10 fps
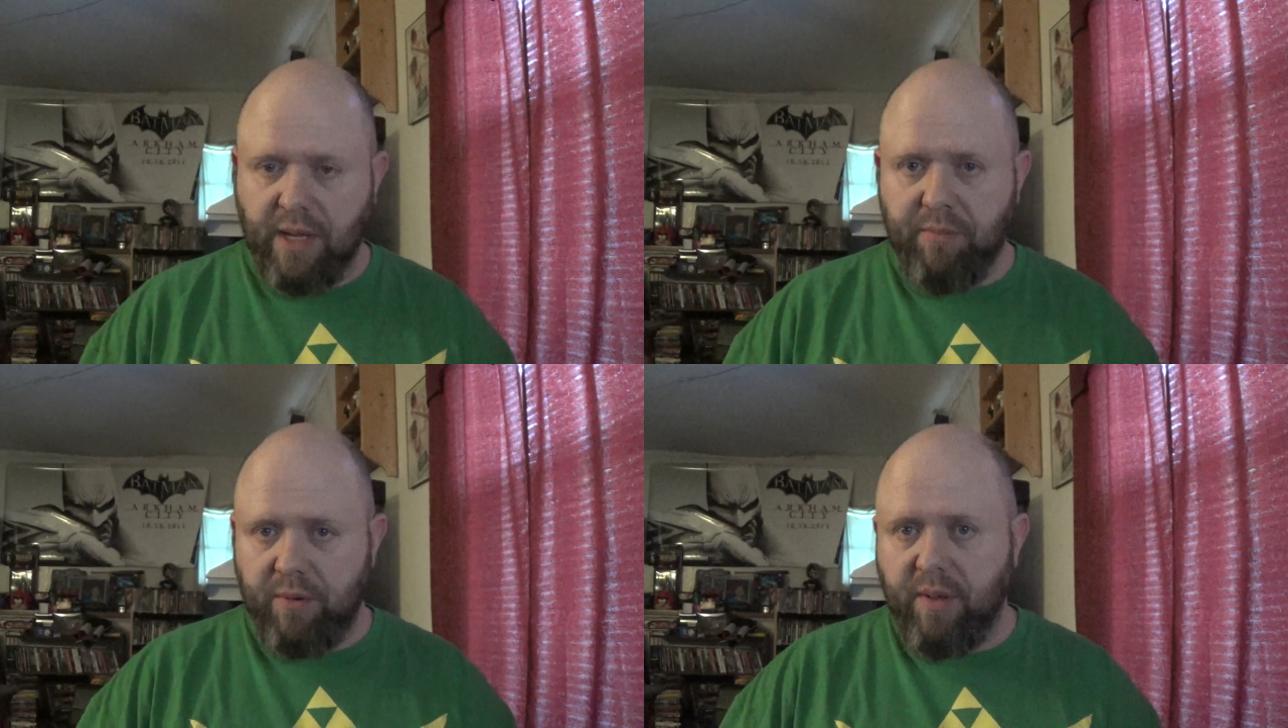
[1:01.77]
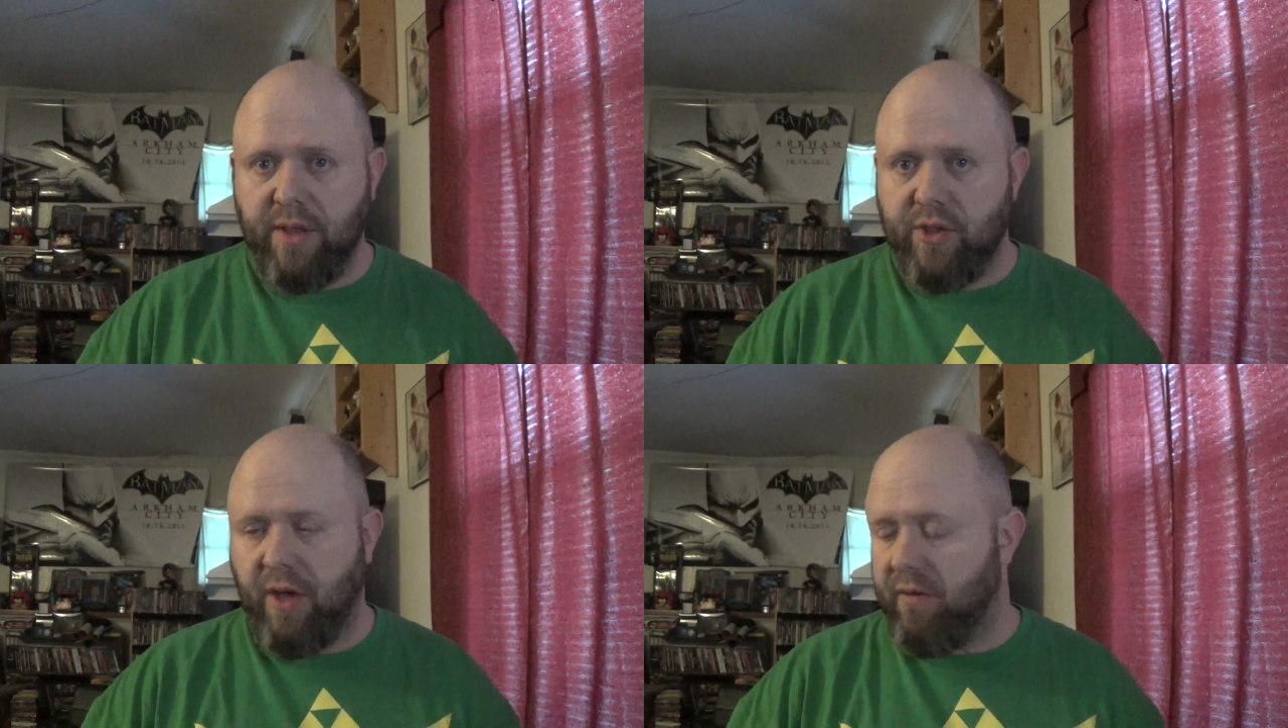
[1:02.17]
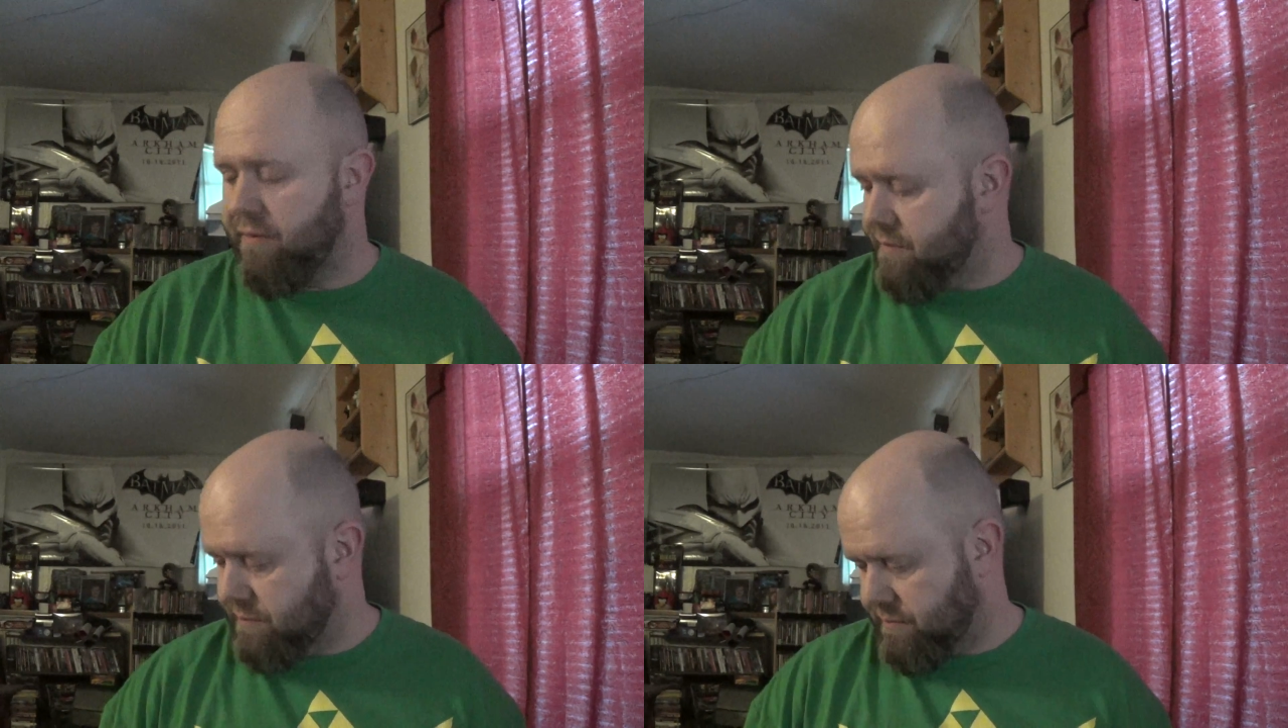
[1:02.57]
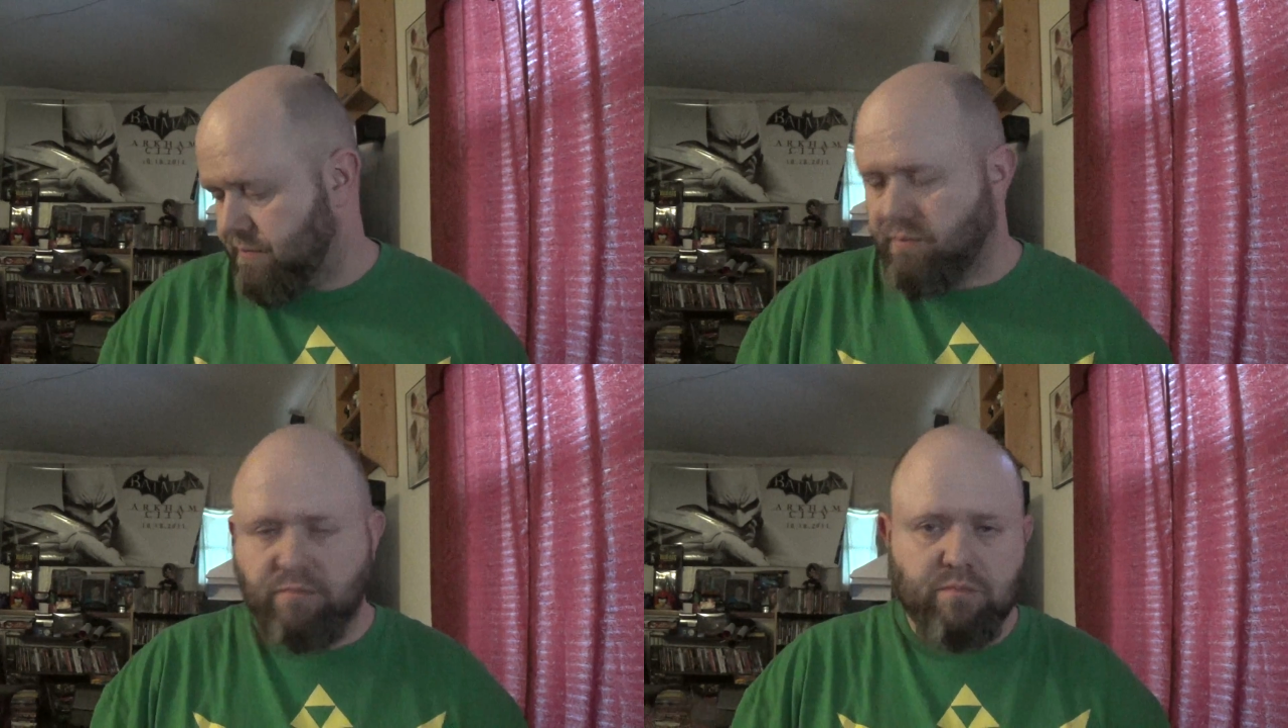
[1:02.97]
put them on the shelf.
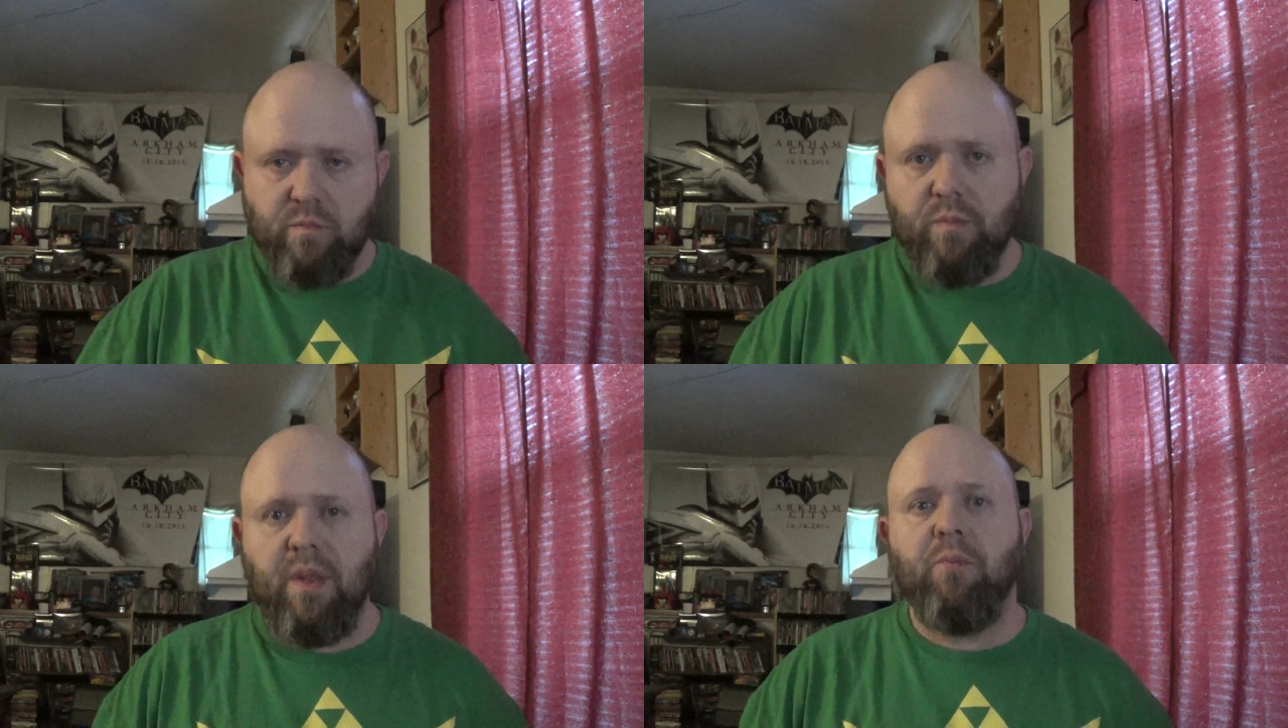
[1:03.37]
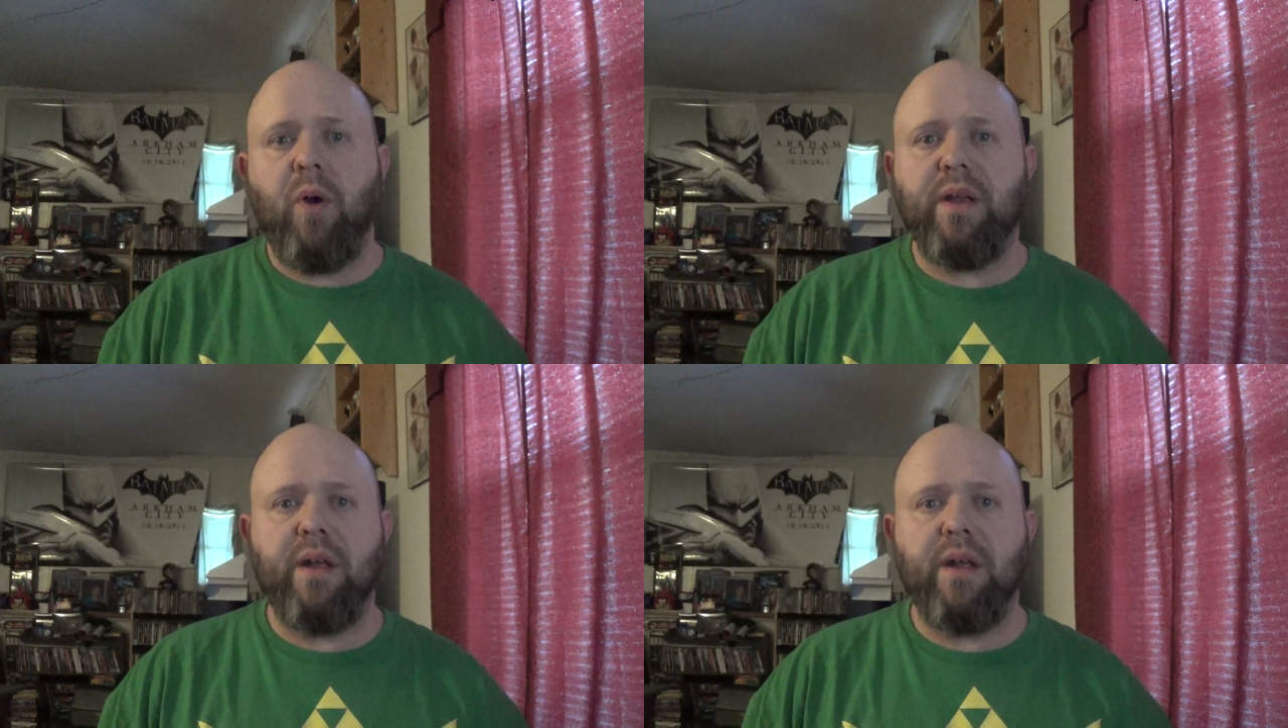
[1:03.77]
Why